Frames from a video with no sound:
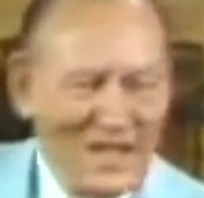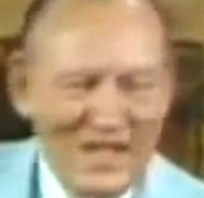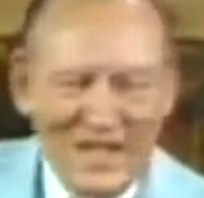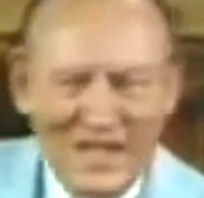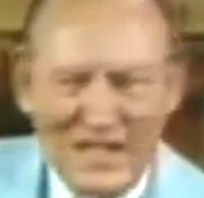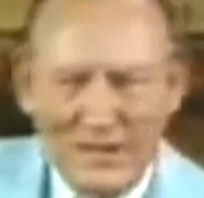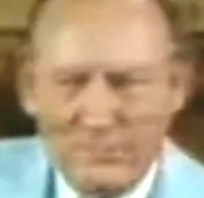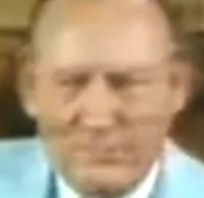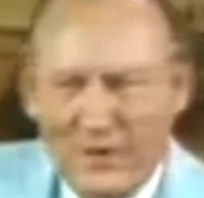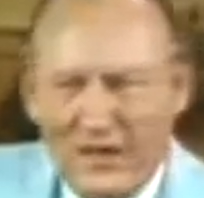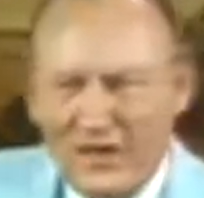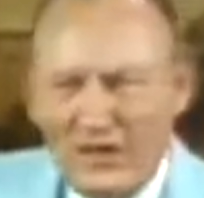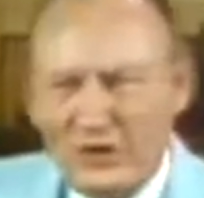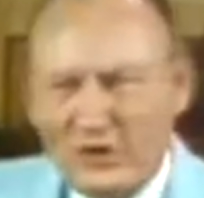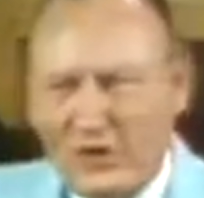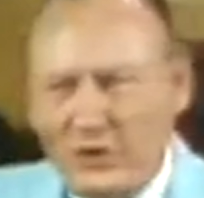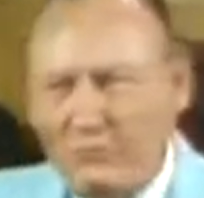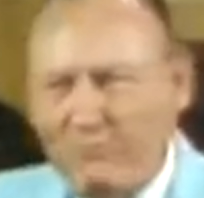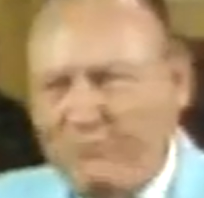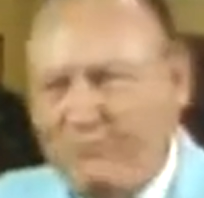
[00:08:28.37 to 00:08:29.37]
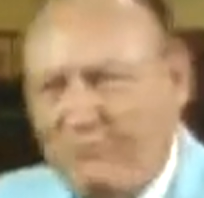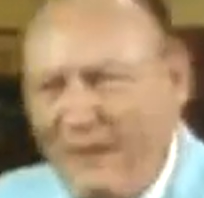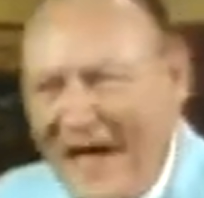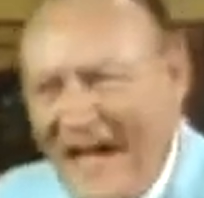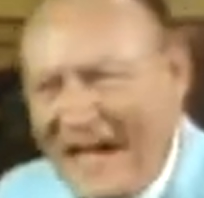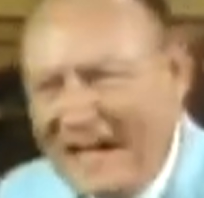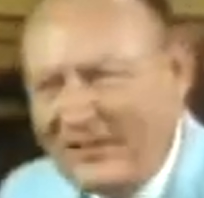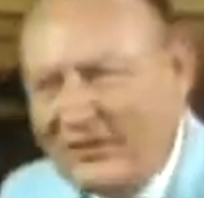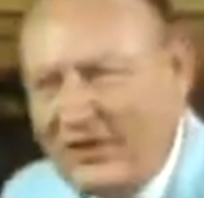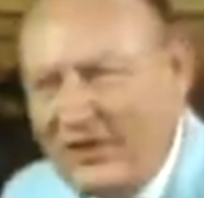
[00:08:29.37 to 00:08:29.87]
He brings you
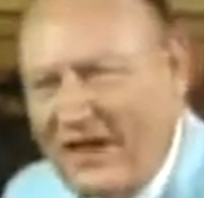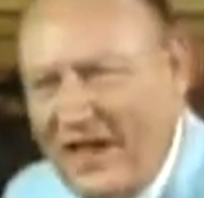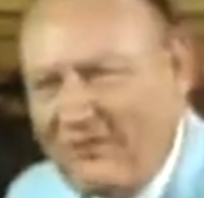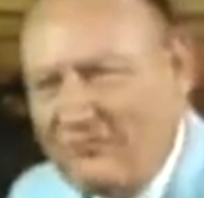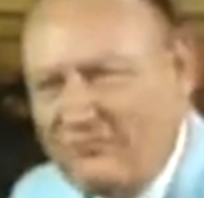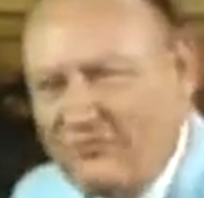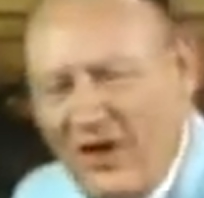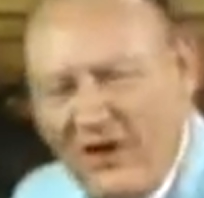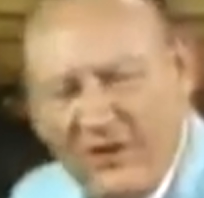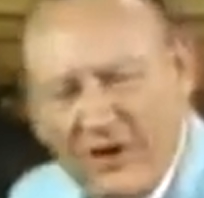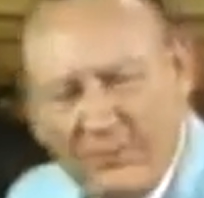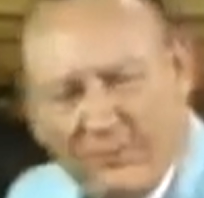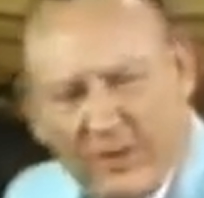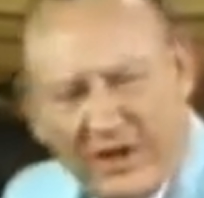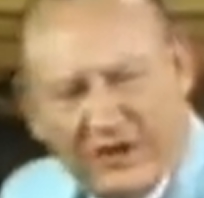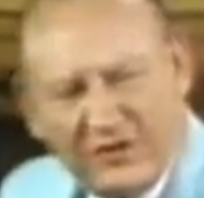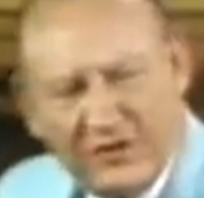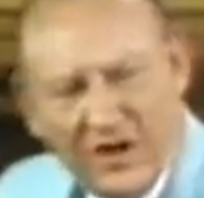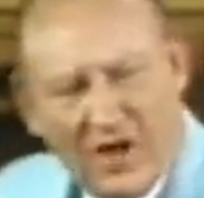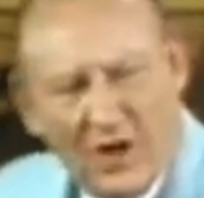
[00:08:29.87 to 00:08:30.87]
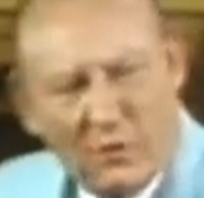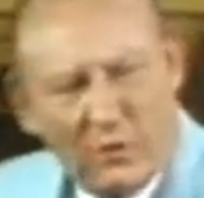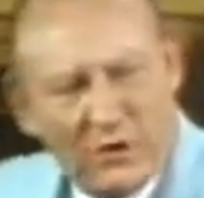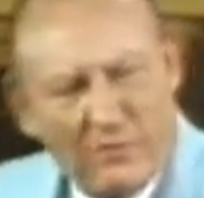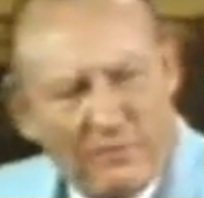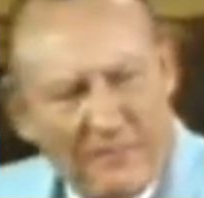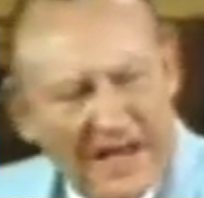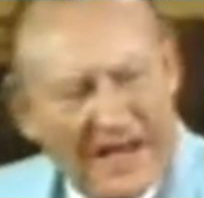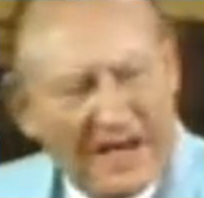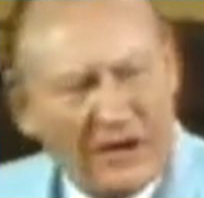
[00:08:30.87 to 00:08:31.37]
back to that very place where
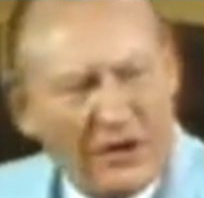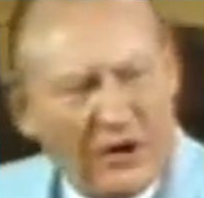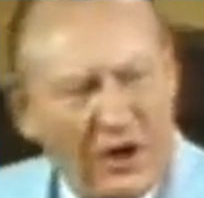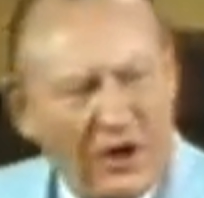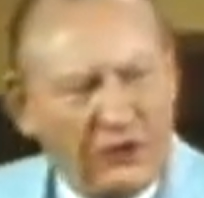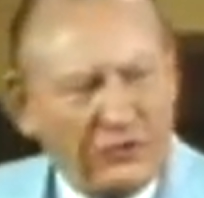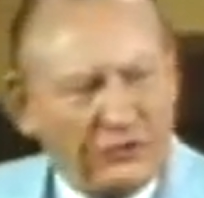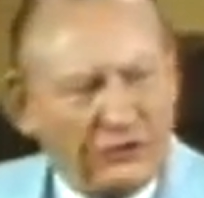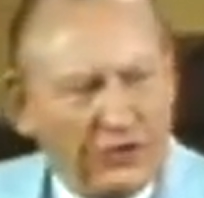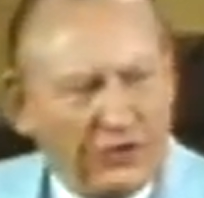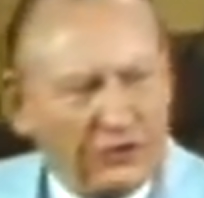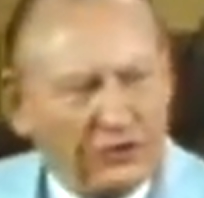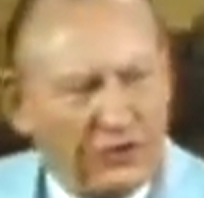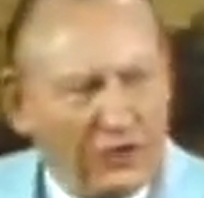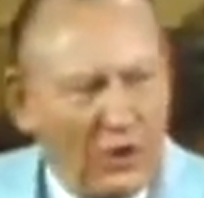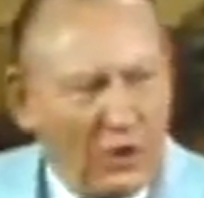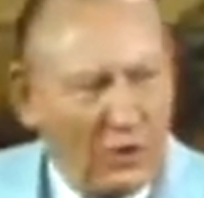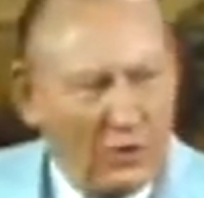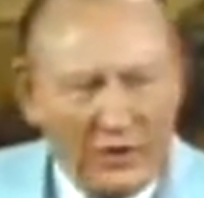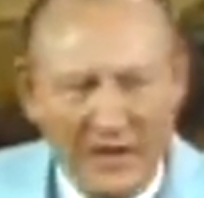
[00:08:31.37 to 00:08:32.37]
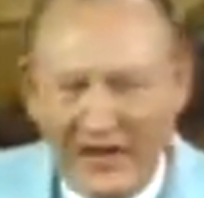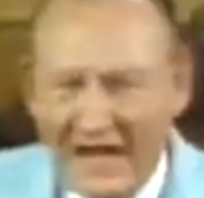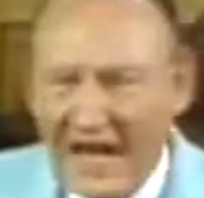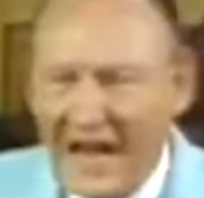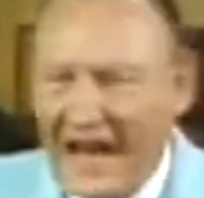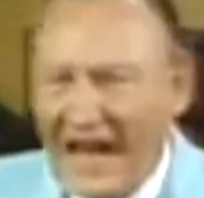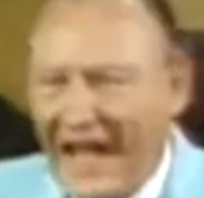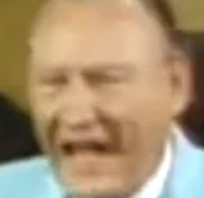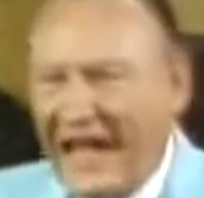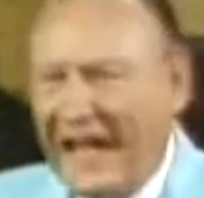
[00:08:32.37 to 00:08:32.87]
man lost his glory,
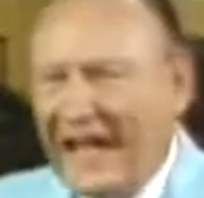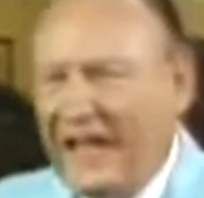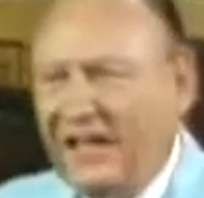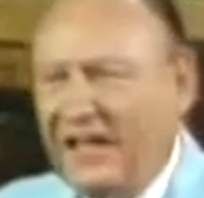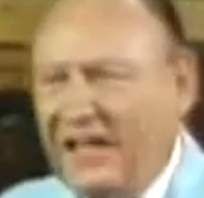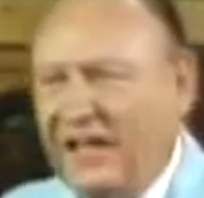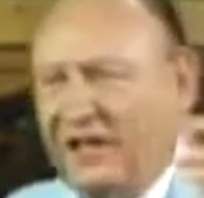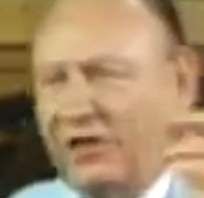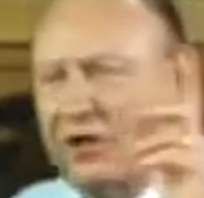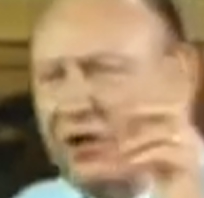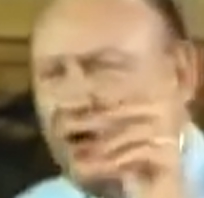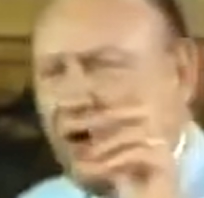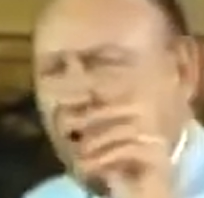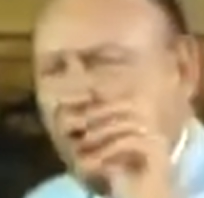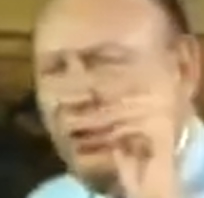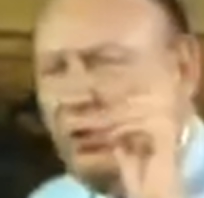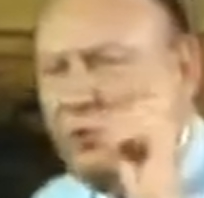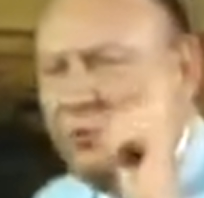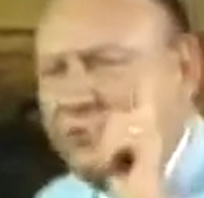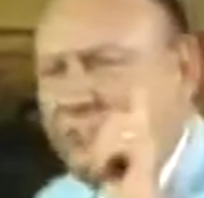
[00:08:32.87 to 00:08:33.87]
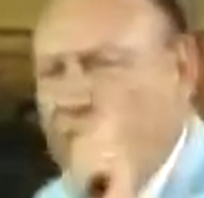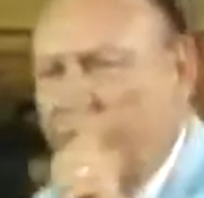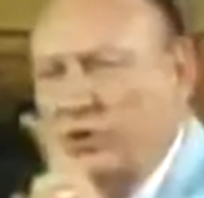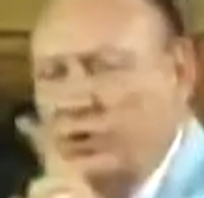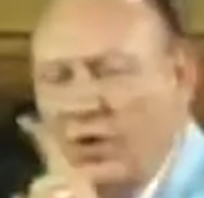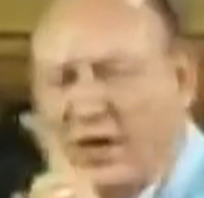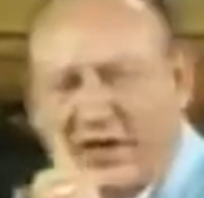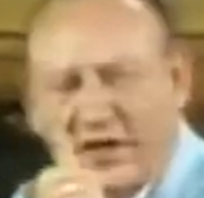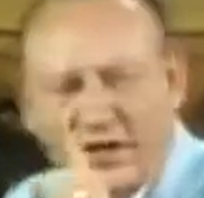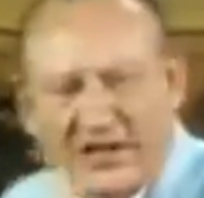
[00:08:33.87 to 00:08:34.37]
and he clothes
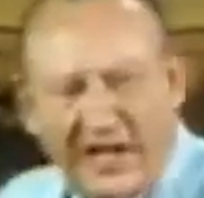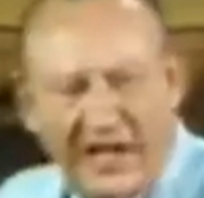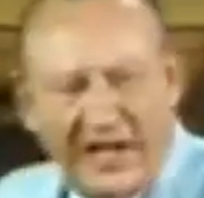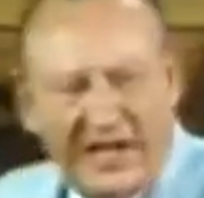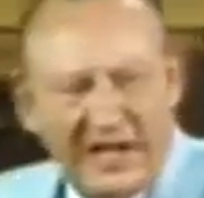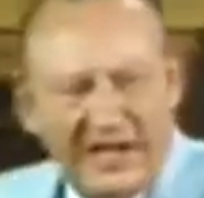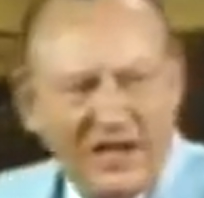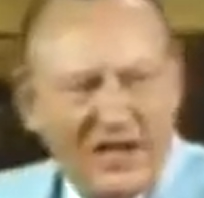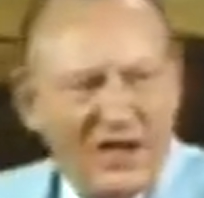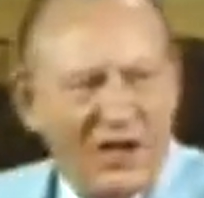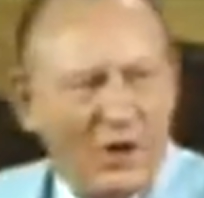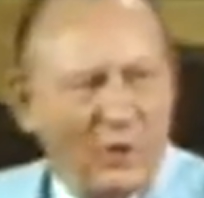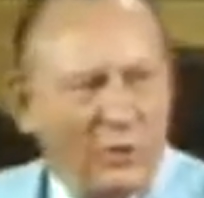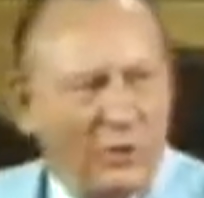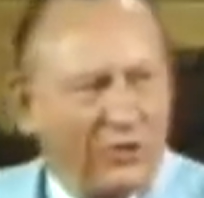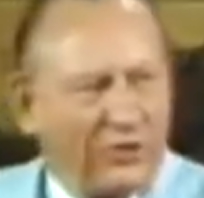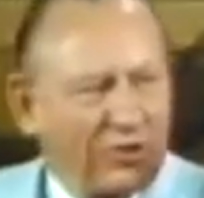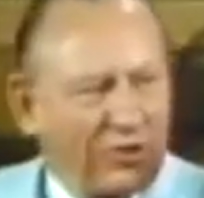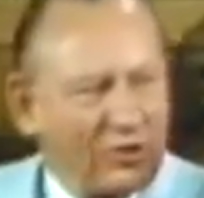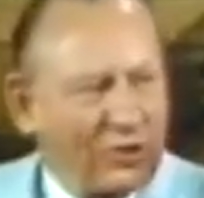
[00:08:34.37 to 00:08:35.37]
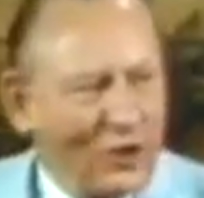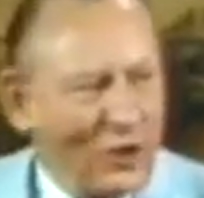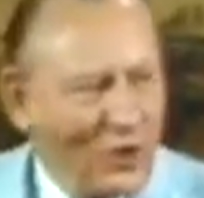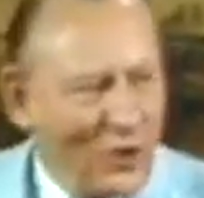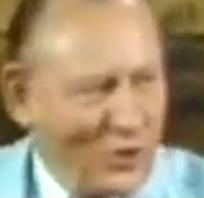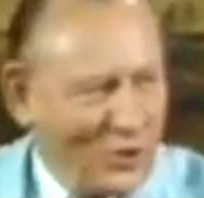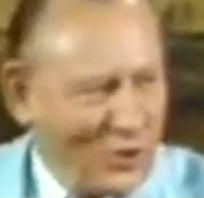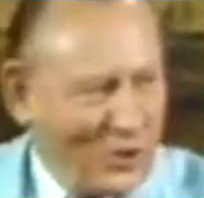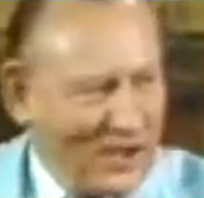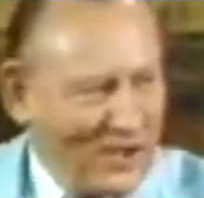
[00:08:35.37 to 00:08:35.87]
you again with
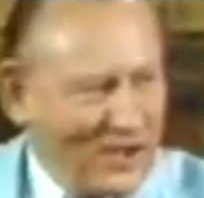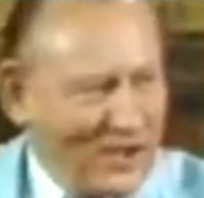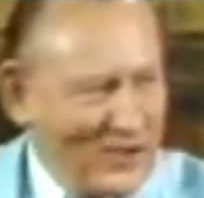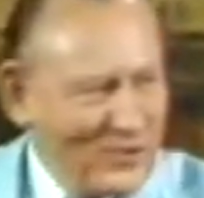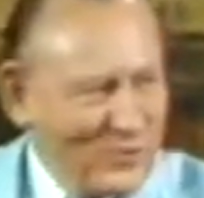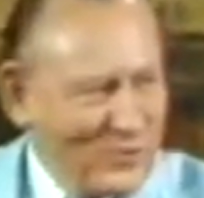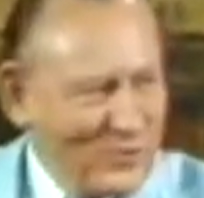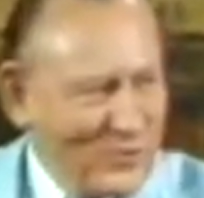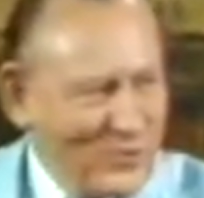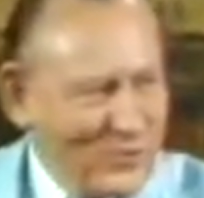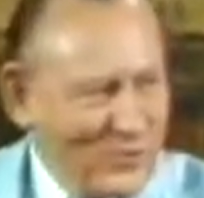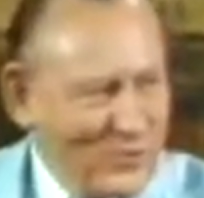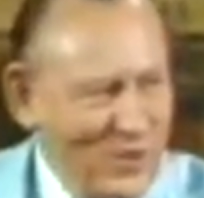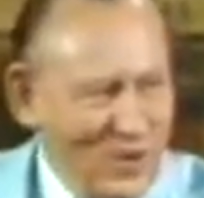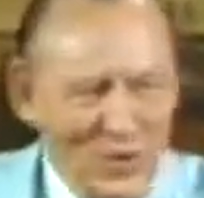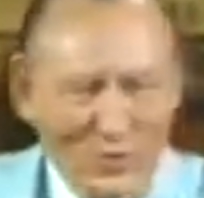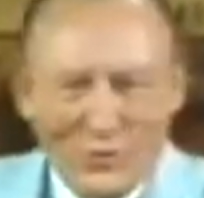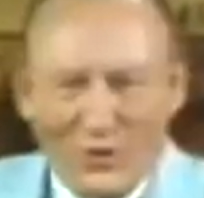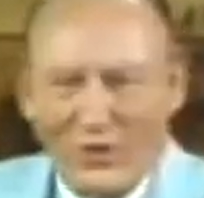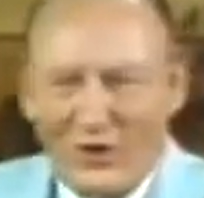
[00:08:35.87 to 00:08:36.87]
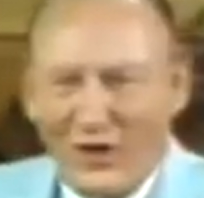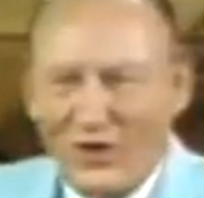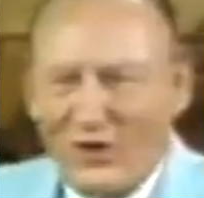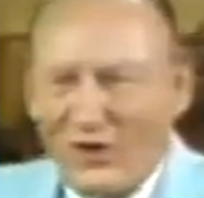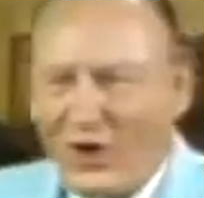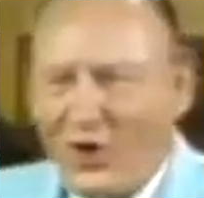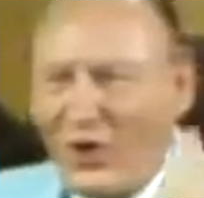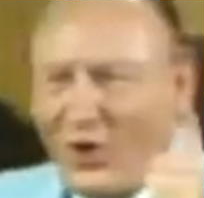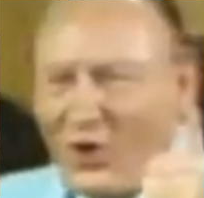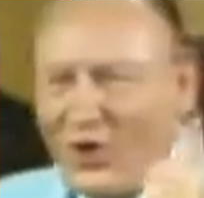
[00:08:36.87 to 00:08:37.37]
glory, with the
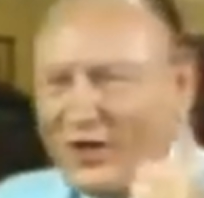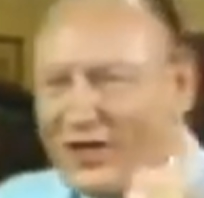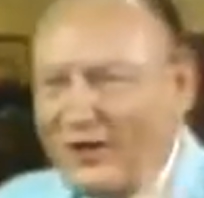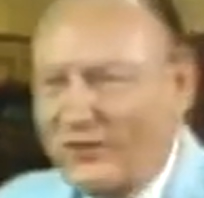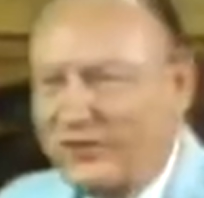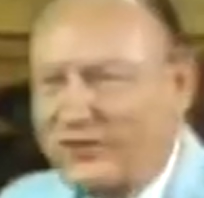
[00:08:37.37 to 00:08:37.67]
glory of